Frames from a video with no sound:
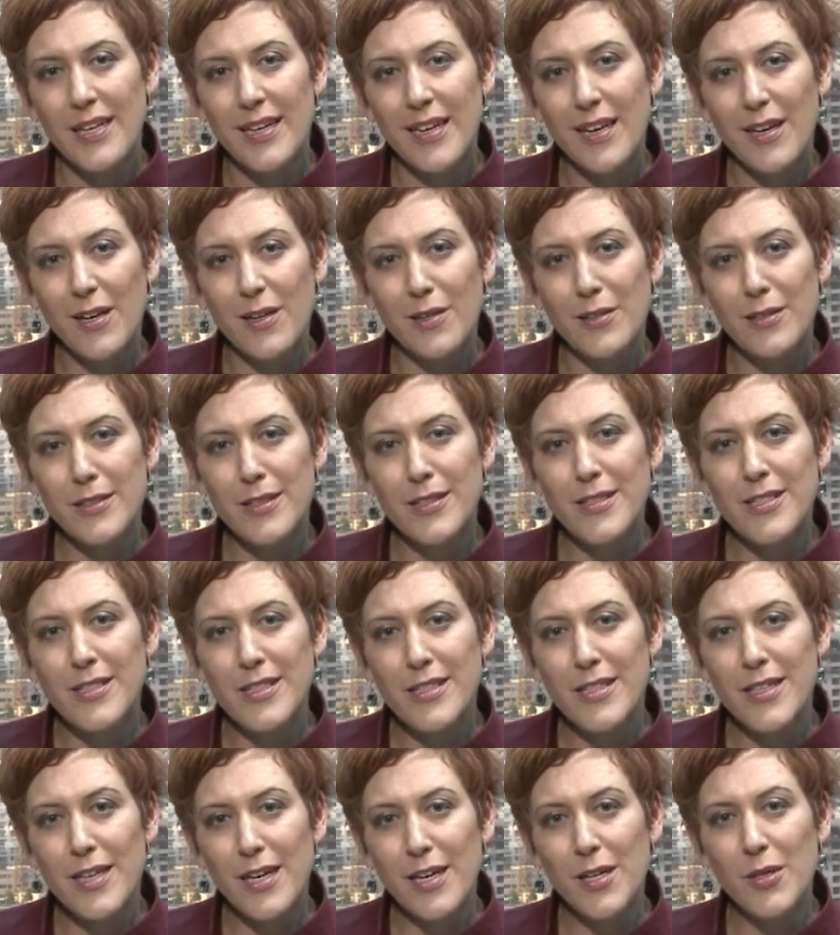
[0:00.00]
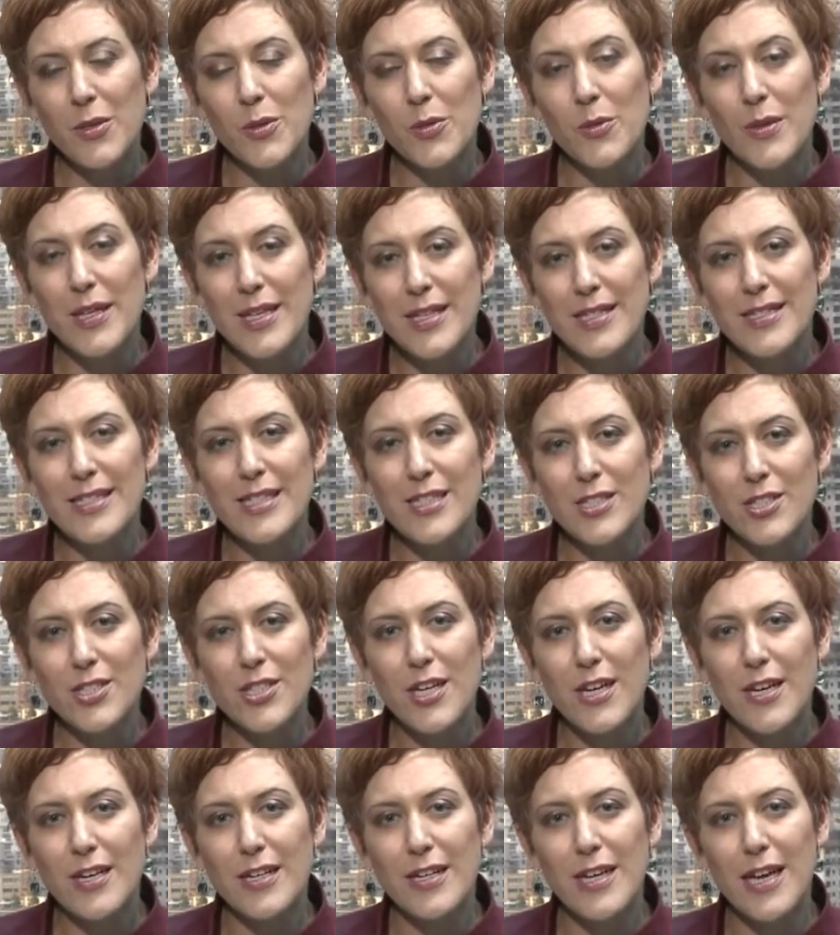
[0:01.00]
Now, Netanyahu is in
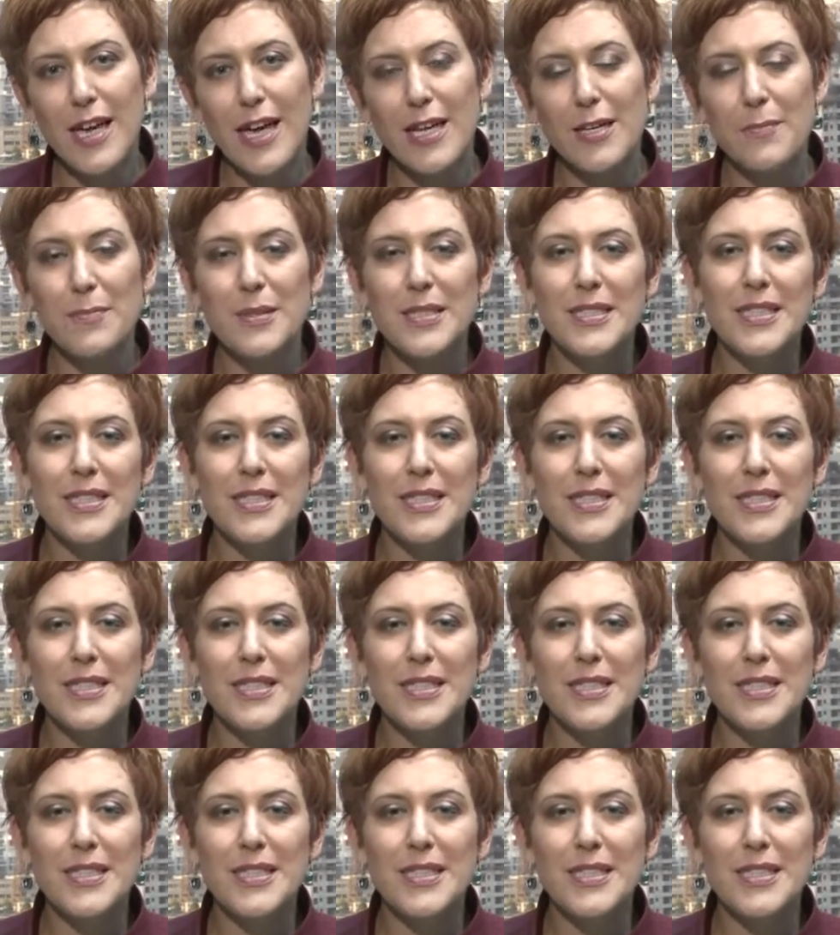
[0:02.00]
China at a